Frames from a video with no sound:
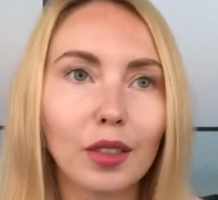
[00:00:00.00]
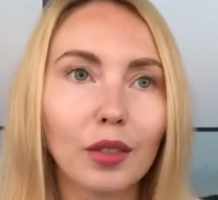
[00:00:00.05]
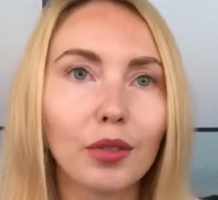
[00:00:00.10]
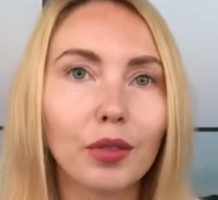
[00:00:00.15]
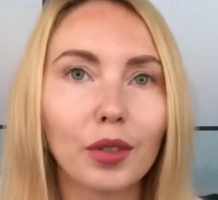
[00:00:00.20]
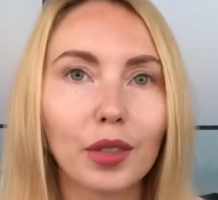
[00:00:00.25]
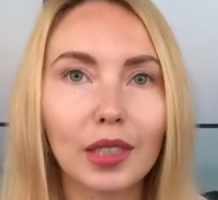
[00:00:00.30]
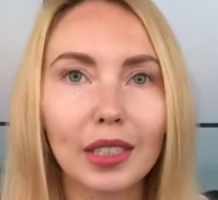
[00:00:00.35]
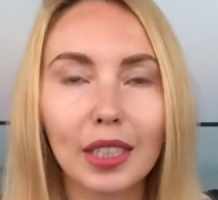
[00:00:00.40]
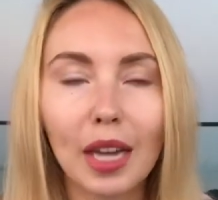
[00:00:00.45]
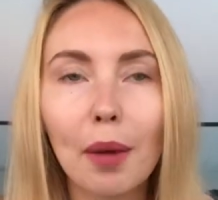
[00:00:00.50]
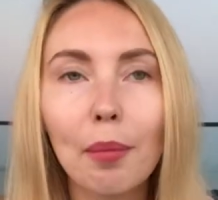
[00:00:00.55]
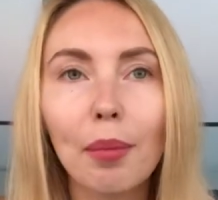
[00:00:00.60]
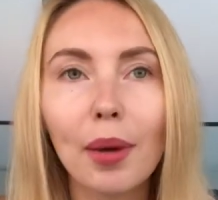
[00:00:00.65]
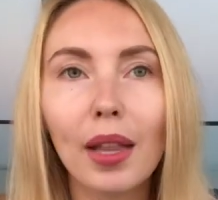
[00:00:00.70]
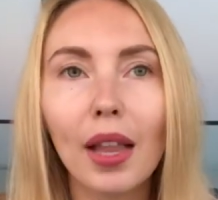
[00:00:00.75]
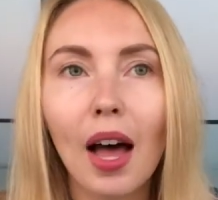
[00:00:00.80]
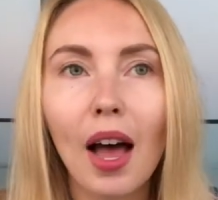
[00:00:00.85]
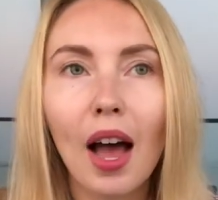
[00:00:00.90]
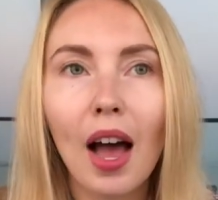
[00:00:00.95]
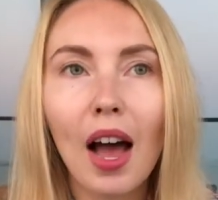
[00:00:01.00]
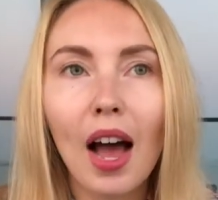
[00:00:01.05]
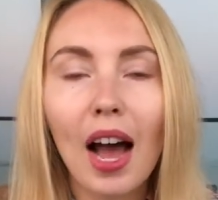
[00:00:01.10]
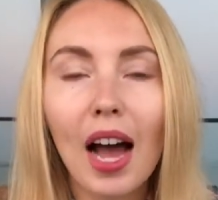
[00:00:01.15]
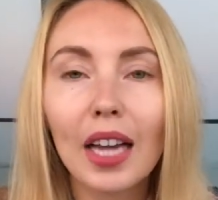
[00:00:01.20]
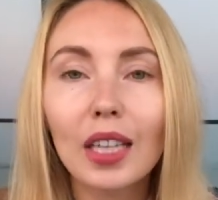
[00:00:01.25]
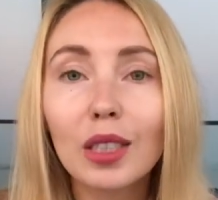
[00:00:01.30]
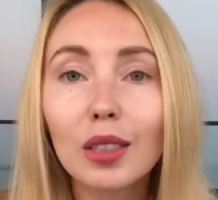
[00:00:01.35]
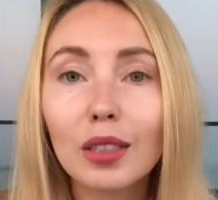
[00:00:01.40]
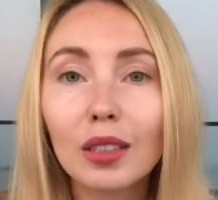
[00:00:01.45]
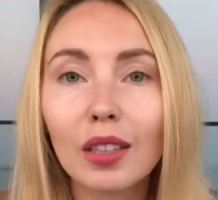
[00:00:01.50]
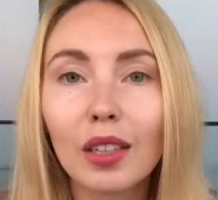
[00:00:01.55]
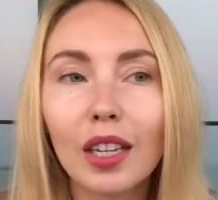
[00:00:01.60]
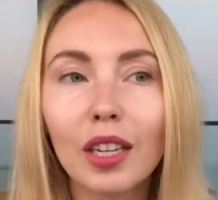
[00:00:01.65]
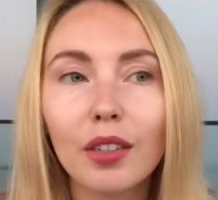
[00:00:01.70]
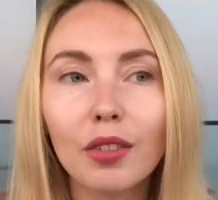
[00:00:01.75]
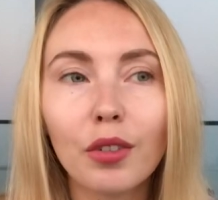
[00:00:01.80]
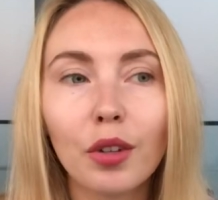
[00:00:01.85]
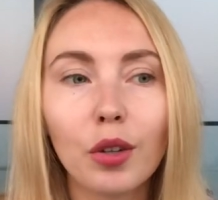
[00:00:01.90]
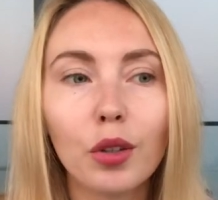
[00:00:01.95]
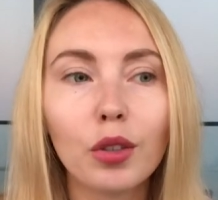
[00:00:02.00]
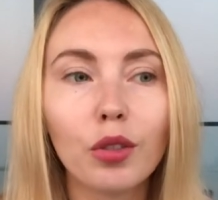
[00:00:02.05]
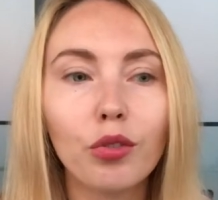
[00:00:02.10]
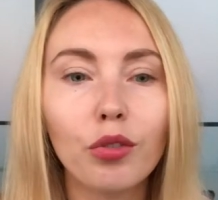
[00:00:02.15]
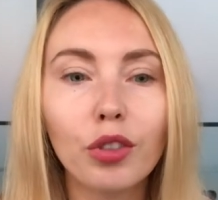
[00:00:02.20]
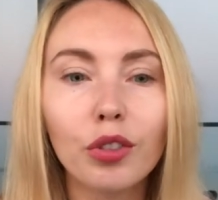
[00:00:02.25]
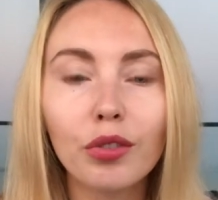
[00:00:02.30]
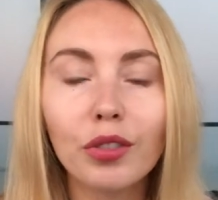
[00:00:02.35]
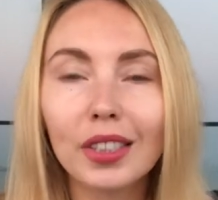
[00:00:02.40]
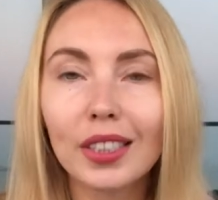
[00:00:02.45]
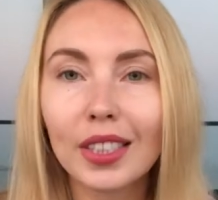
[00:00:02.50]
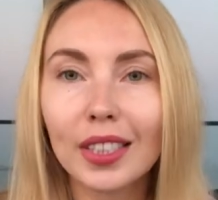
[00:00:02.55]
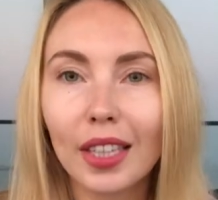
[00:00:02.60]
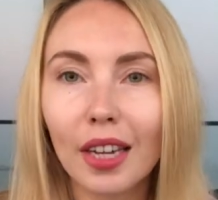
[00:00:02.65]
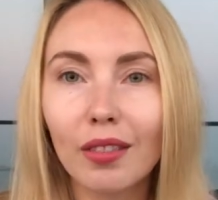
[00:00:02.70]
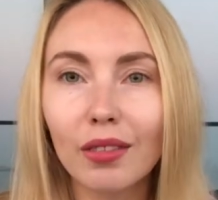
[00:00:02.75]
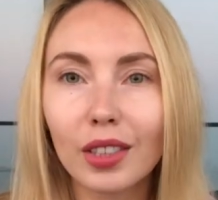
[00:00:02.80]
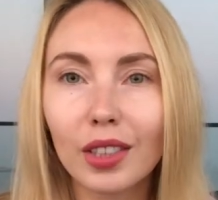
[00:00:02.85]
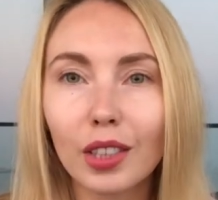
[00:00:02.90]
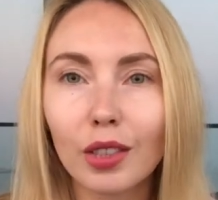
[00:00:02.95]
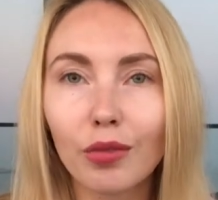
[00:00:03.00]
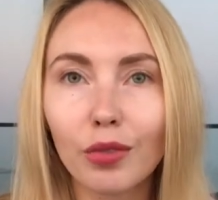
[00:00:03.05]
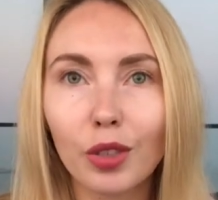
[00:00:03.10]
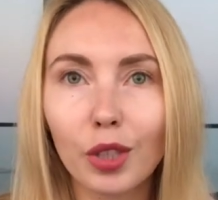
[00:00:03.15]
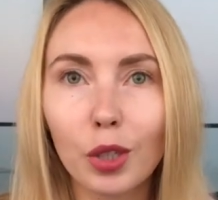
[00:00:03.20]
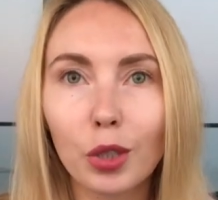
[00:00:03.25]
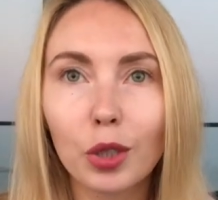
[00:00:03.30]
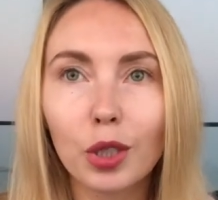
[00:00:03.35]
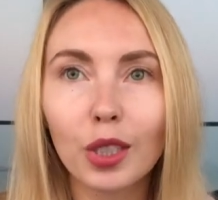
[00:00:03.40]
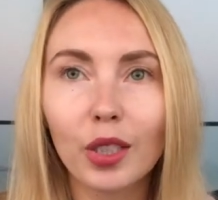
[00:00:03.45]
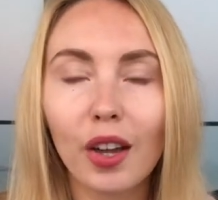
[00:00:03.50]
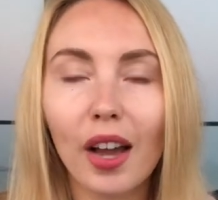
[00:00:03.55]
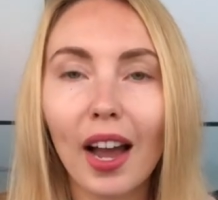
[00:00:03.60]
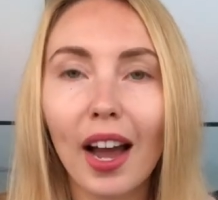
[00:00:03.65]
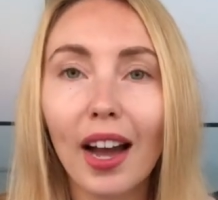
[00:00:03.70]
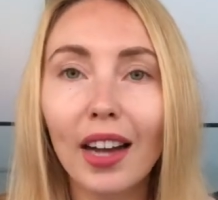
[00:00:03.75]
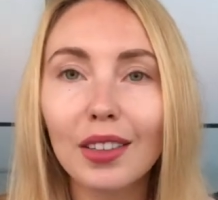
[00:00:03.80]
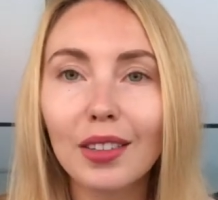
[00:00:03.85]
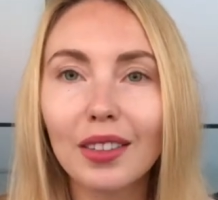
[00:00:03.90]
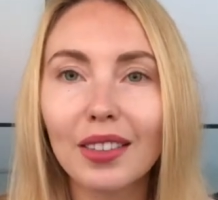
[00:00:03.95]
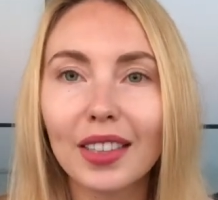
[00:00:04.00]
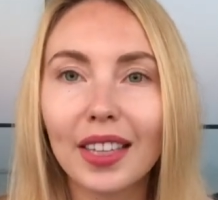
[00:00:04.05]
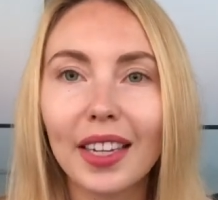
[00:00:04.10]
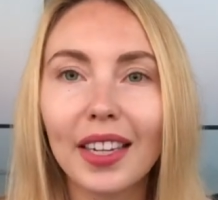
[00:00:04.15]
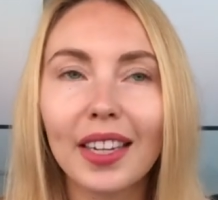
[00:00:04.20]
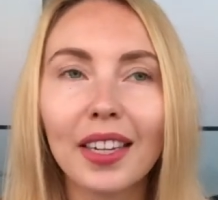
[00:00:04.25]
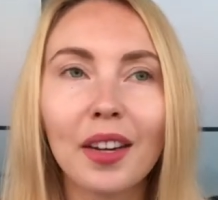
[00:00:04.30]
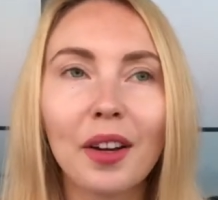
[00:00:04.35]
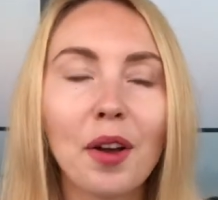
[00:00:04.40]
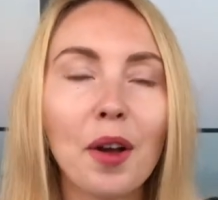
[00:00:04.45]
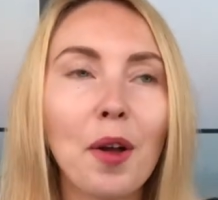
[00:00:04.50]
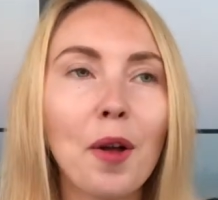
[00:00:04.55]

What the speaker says: So for example, I used to live on 57th floor, so I had to take